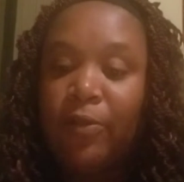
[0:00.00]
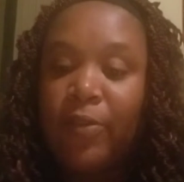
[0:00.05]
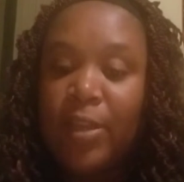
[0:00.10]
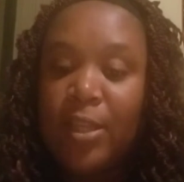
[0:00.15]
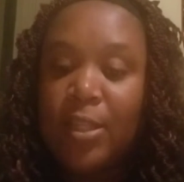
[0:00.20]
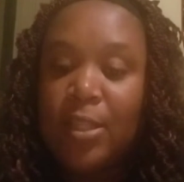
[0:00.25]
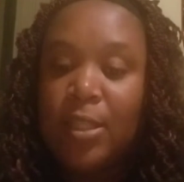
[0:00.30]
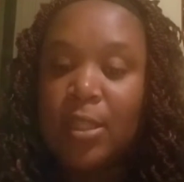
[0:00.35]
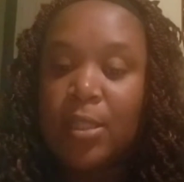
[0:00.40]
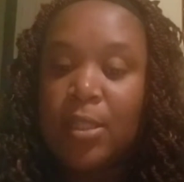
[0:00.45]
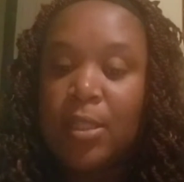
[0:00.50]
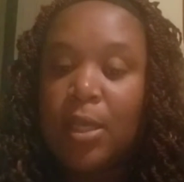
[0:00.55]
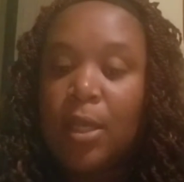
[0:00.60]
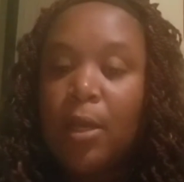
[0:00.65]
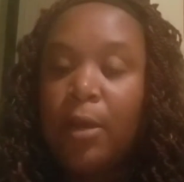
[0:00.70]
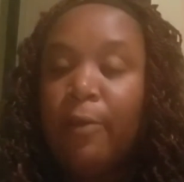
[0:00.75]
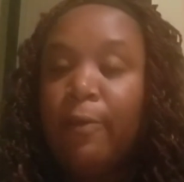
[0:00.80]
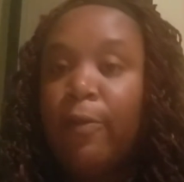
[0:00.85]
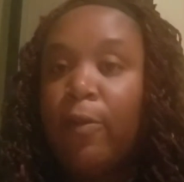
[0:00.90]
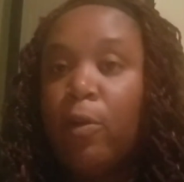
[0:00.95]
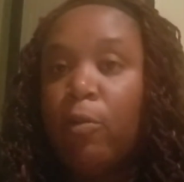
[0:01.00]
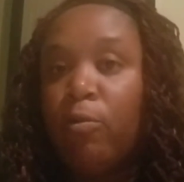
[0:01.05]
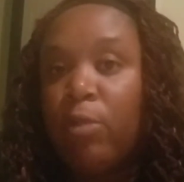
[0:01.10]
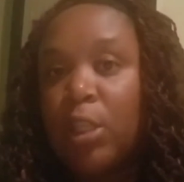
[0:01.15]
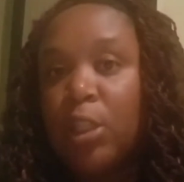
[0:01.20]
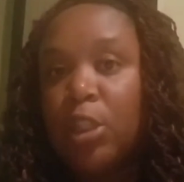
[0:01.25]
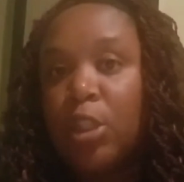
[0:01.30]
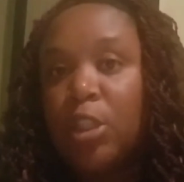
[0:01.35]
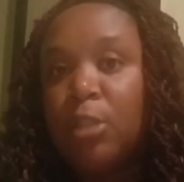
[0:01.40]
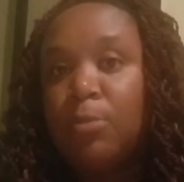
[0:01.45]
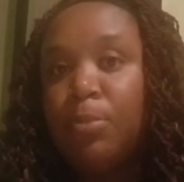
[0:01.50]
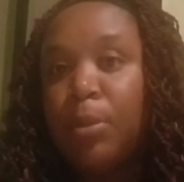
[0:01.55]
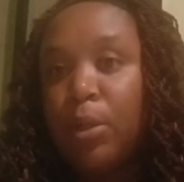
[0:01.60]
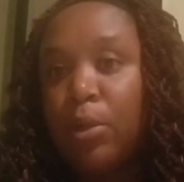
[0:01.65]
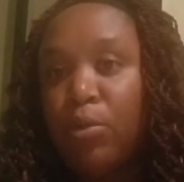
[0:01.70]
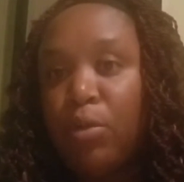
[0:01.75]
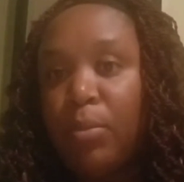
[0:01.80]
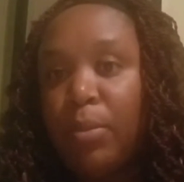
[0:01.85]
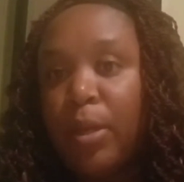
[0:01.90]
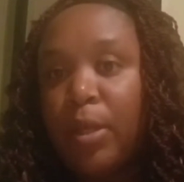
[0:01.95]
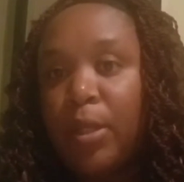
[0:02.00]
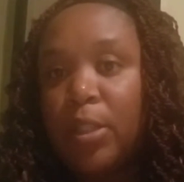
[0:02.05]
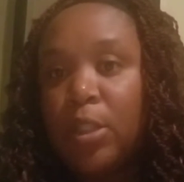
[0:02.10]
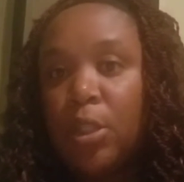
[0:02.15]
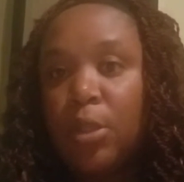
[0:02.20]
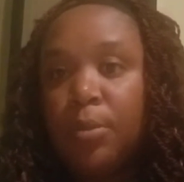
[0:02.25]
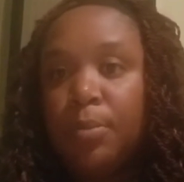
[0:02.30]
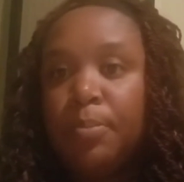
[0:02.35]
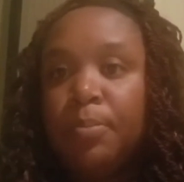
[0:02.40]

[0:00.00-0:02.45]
visas for religious pilgrimage.